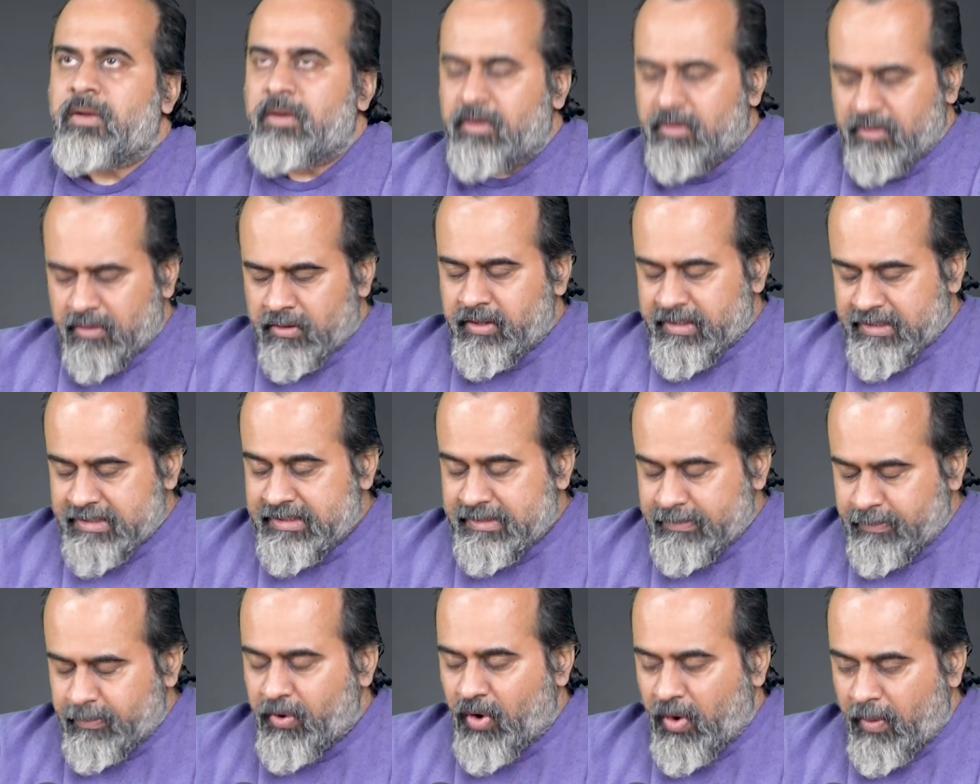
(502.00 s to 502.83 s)
And there
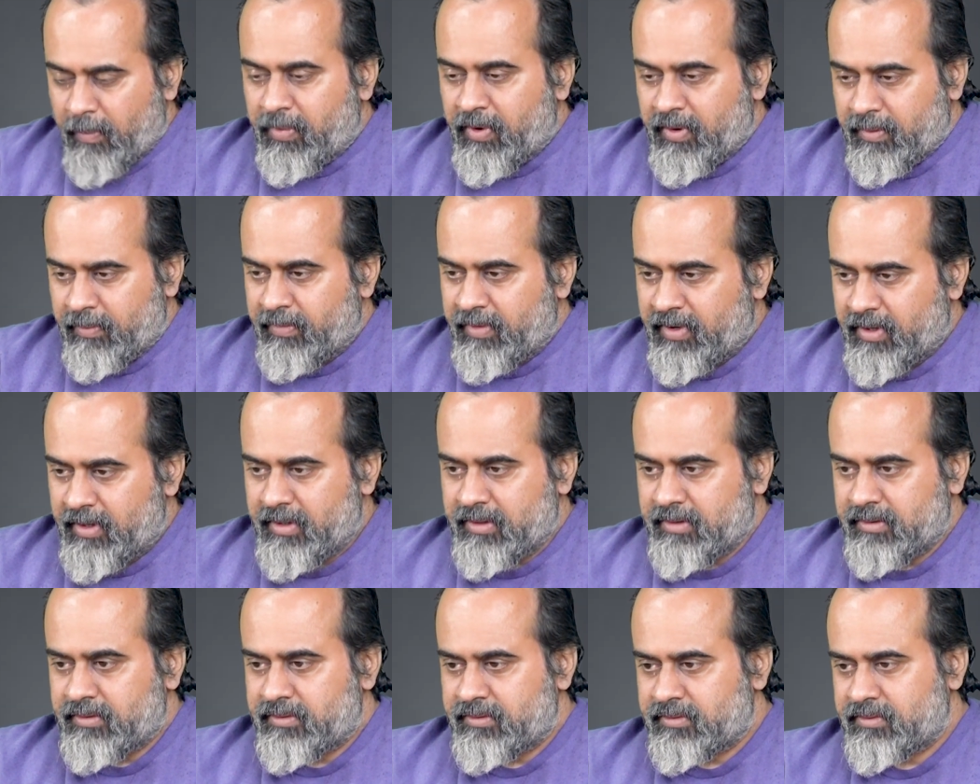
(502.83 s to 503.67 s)
is a problem
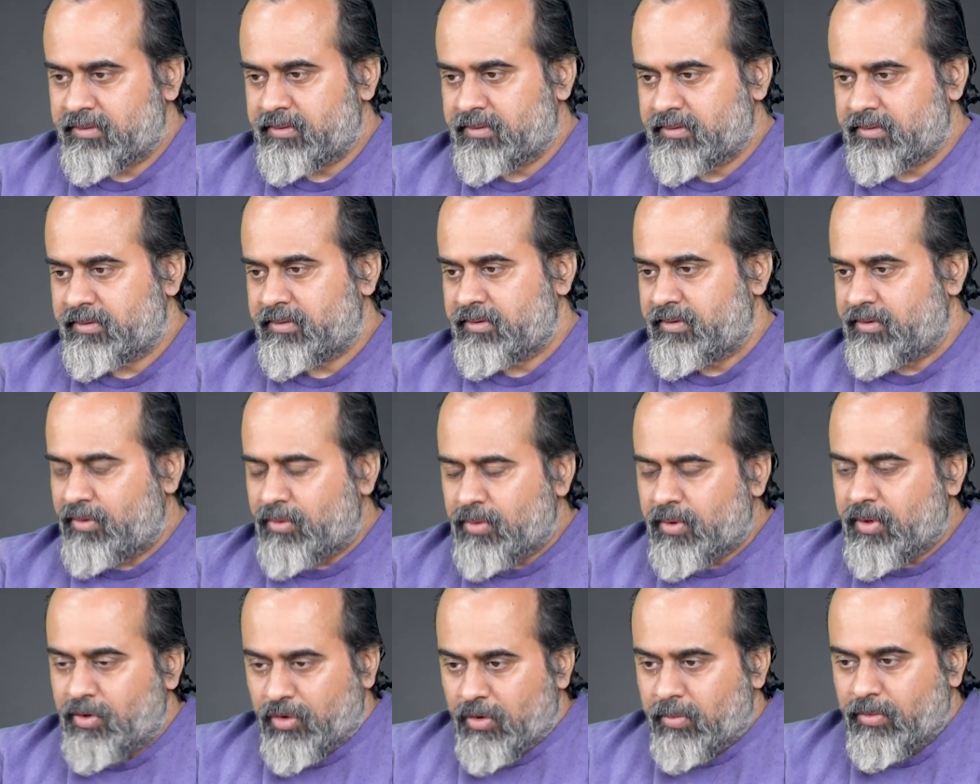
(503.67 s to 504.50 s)
here.
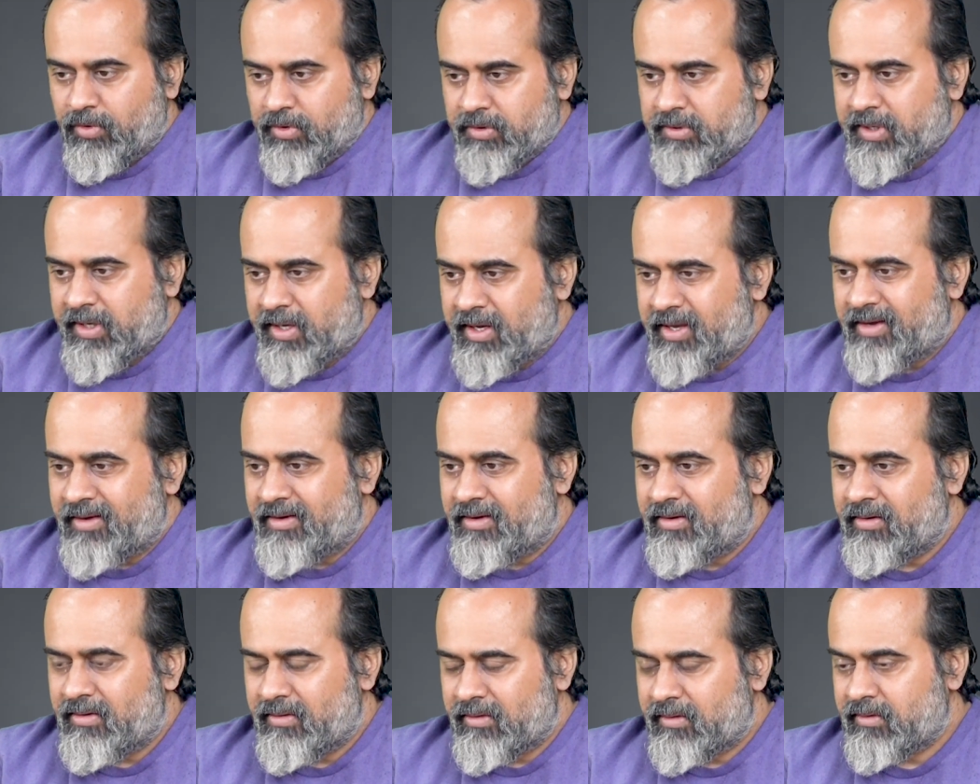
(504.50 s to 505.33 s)
You are no more the
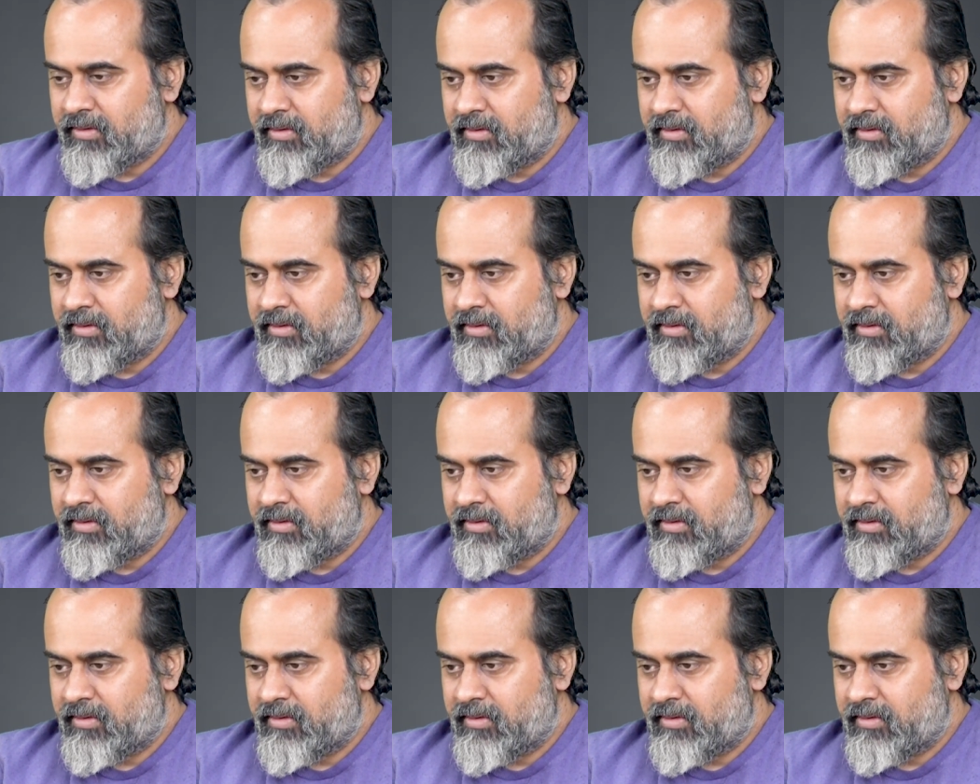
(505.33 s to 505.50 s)
kid.